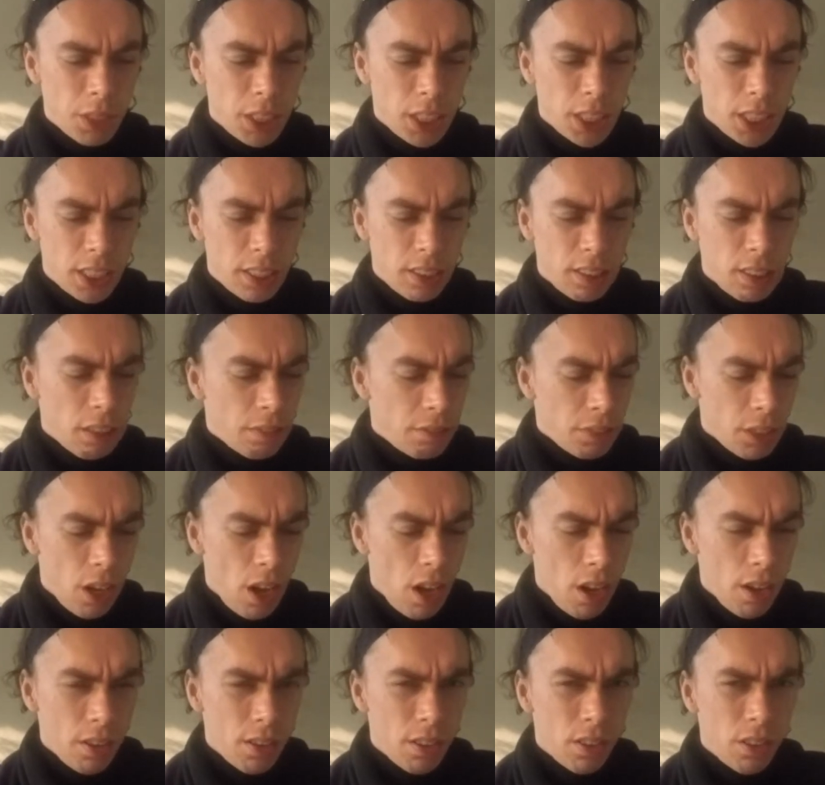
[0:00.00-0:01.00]

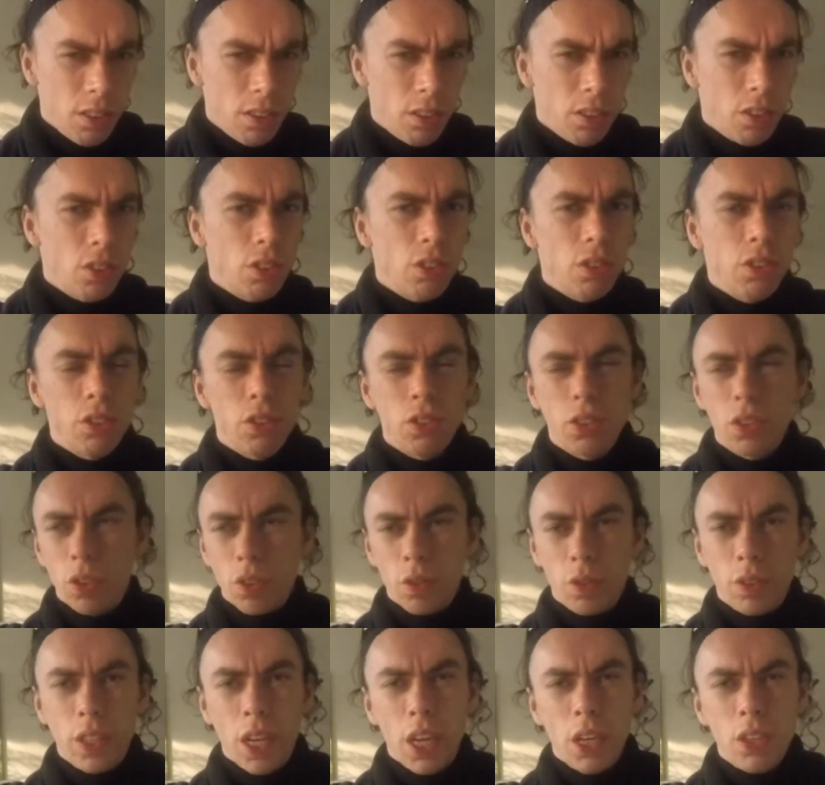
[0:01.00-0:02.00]
700
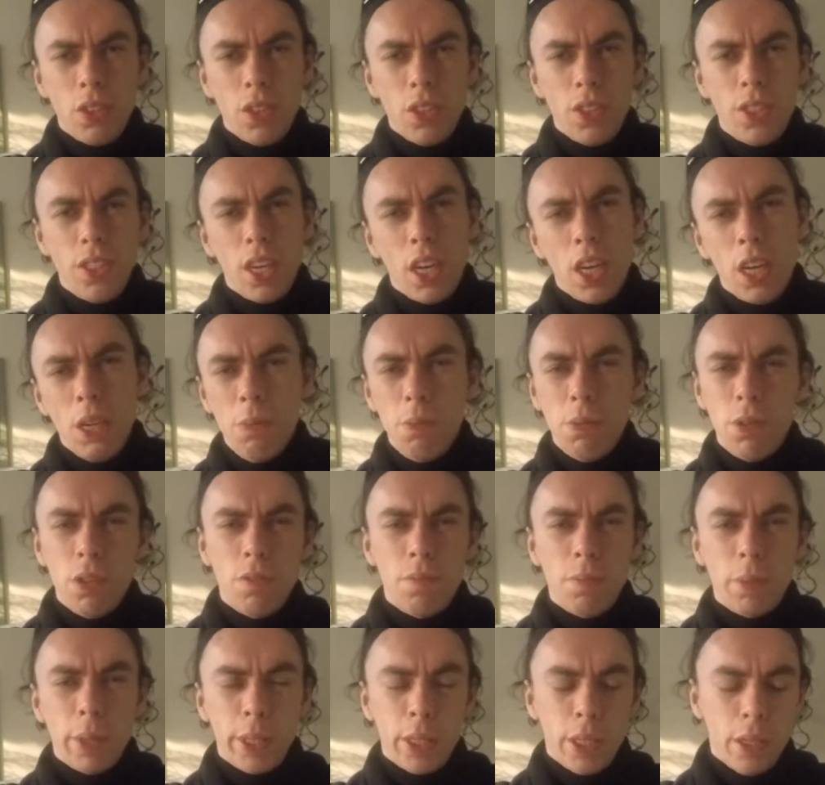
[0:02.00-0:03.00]
to 1000 types
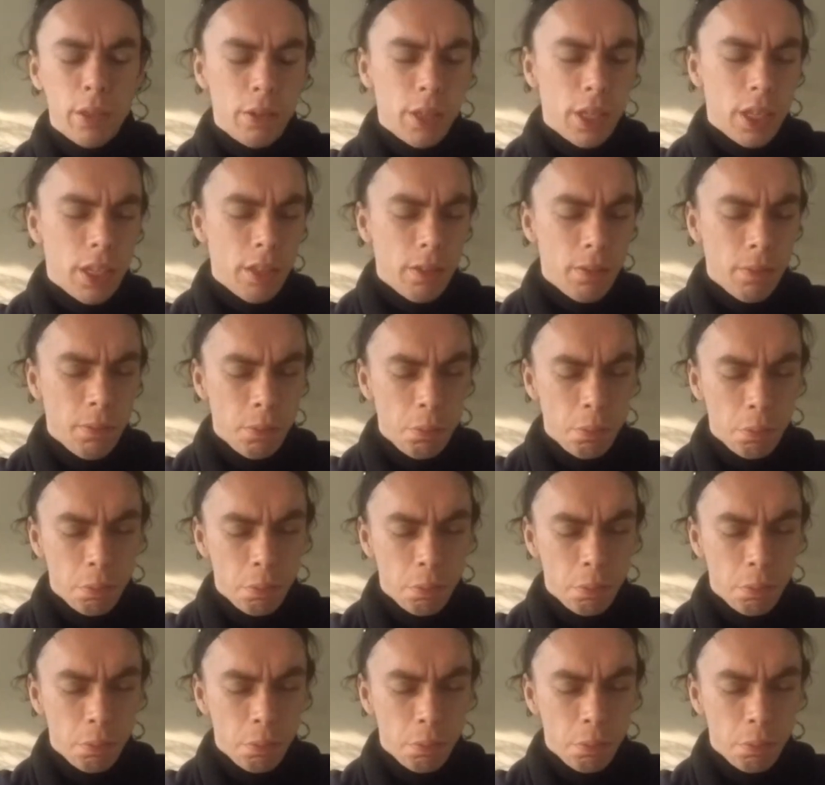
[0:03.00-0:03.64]
of bacteria.